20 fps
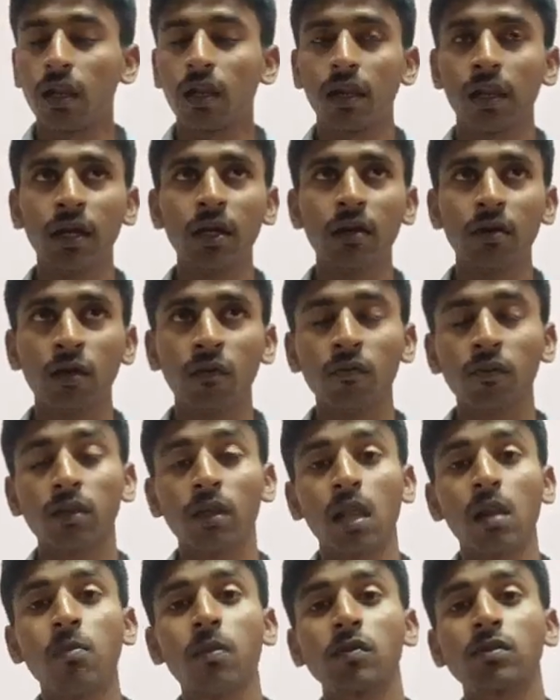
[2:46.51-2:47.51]
Later on, with
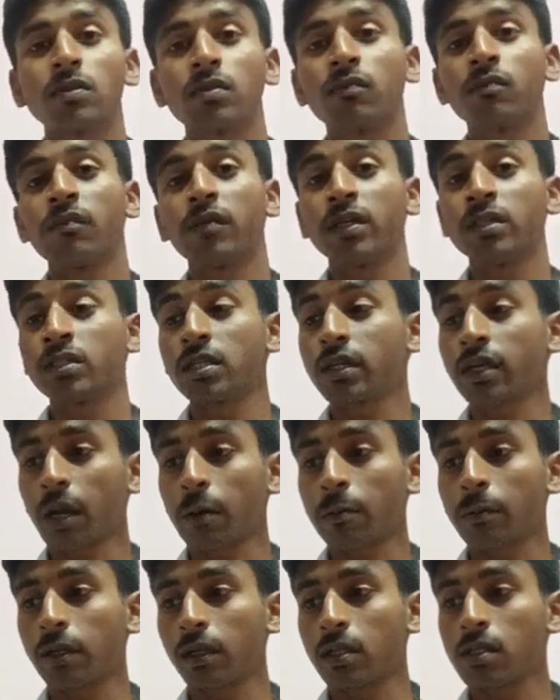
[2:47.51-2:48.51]
the help of some venture
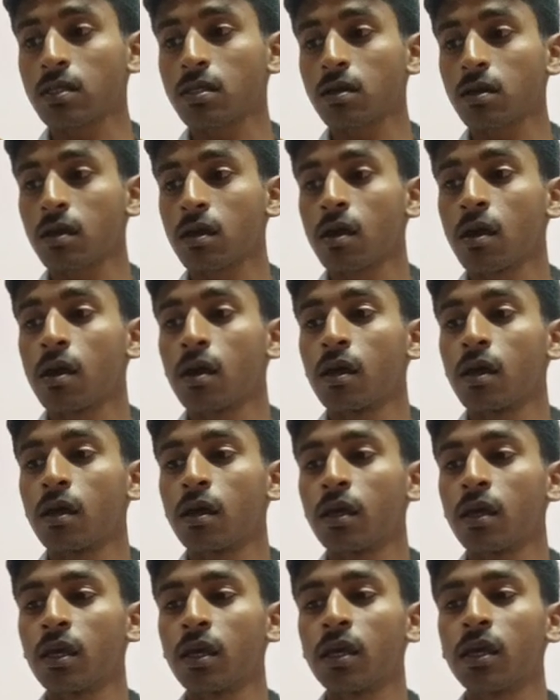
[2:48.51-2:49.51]
capitalists,
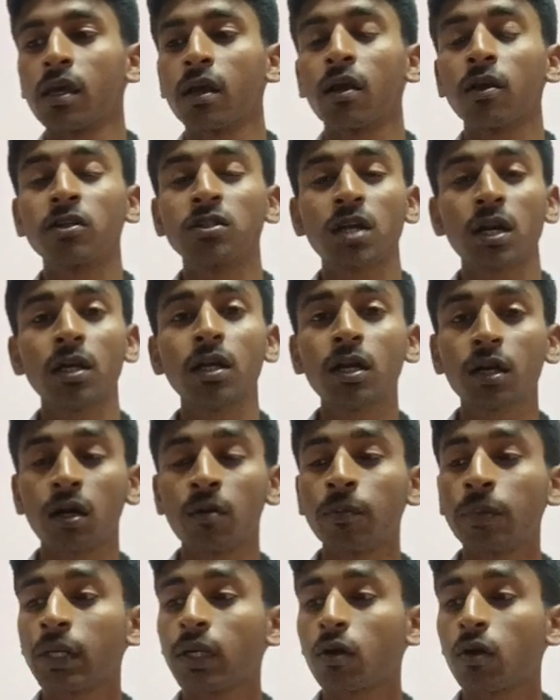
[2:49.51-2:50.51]
he started a
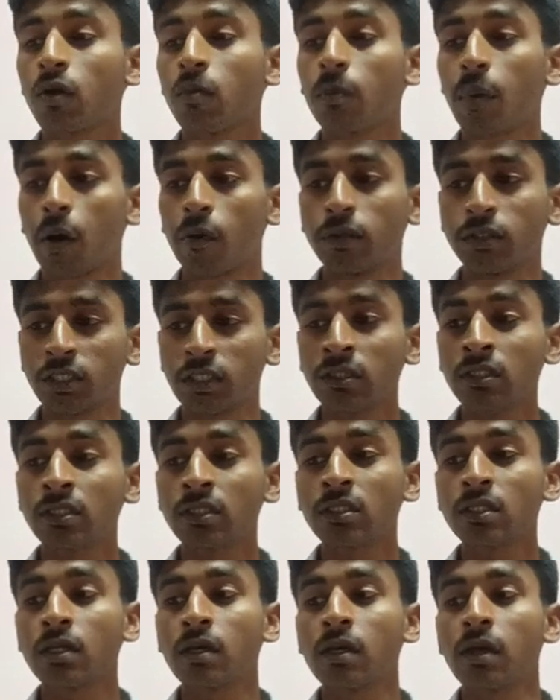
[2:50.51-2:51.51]
company called
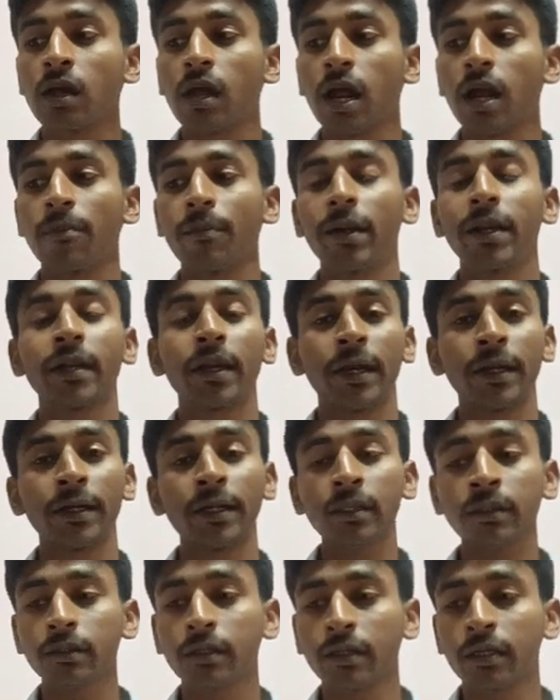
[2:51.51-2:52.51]
Turbojets, and by
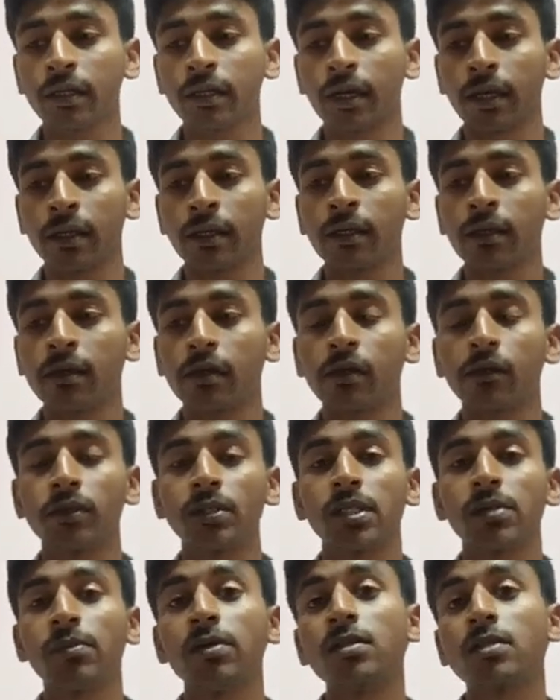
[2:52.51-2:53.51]
1939, he
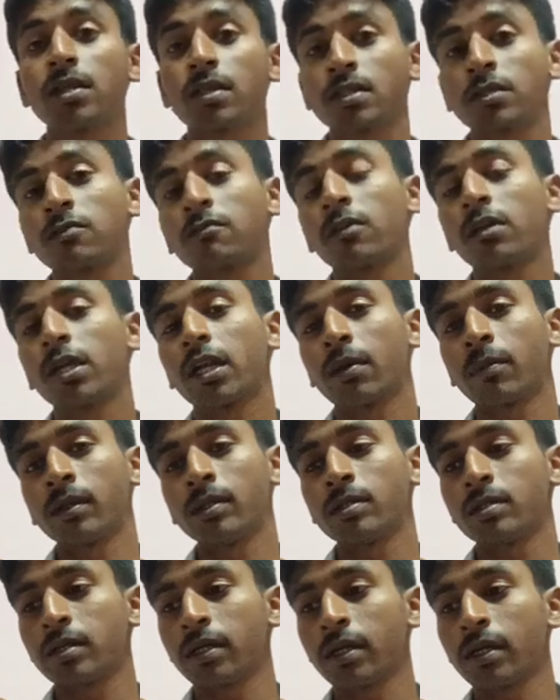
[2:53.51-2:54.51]
was able to successfully
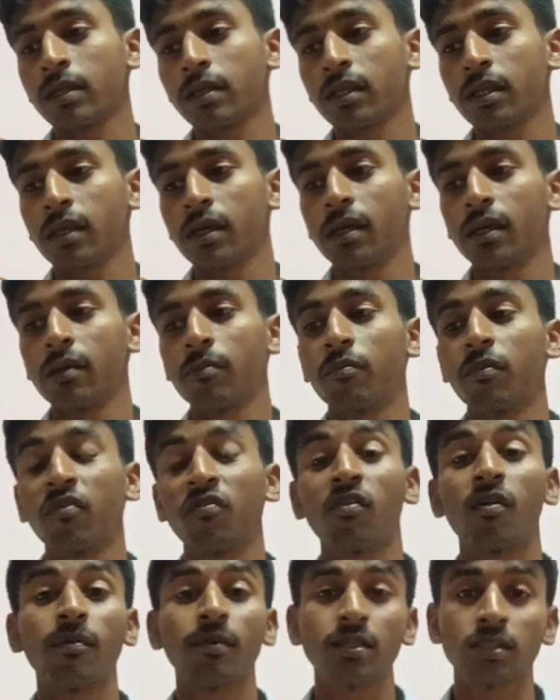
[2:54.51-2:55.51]
demonstrate the
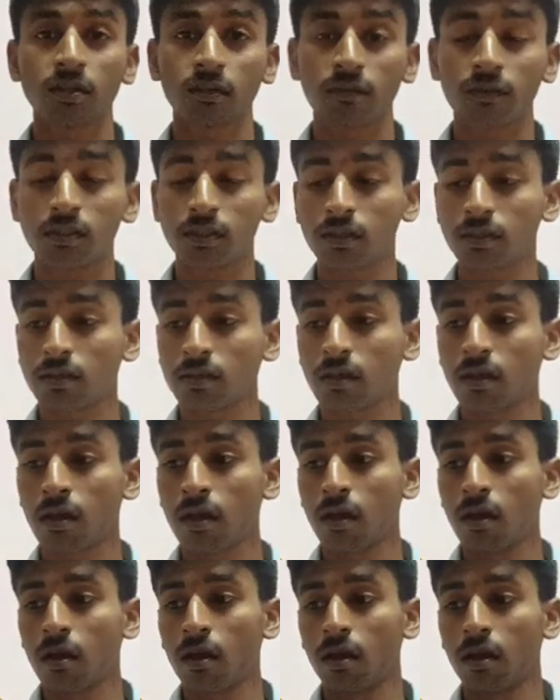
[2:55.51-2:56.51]
performance of his
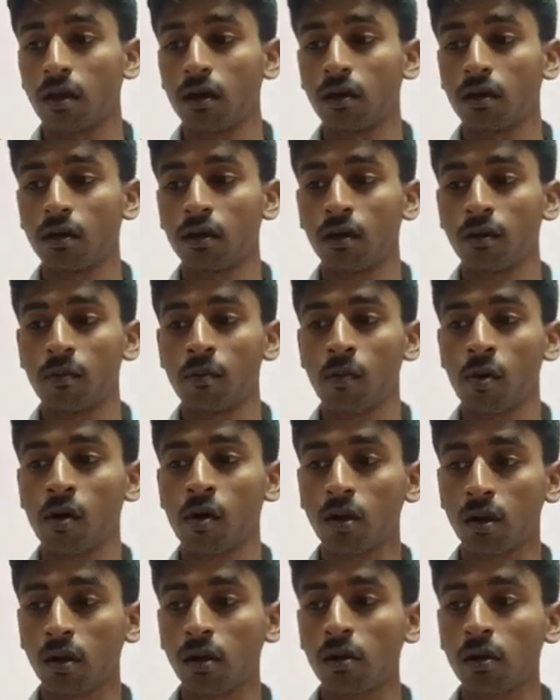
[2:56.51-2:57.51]

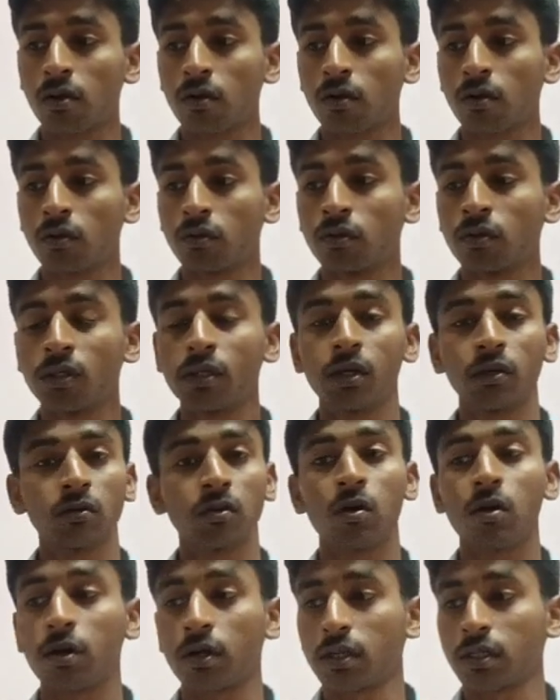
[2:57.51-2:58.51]
model to the
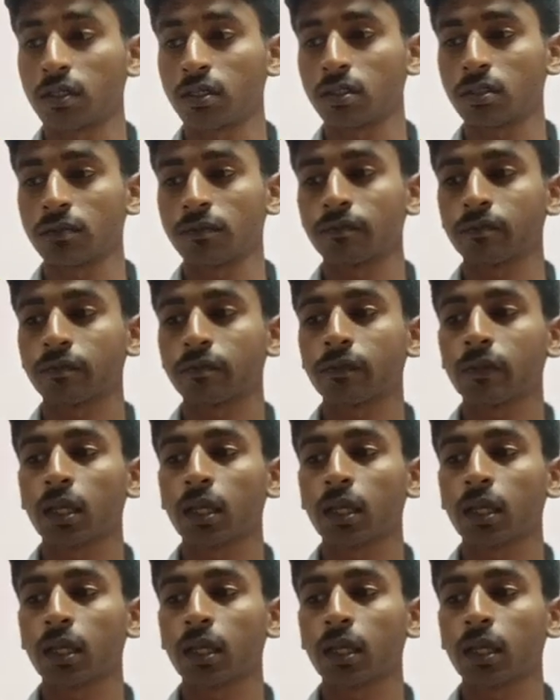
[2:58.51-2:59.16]
authorities.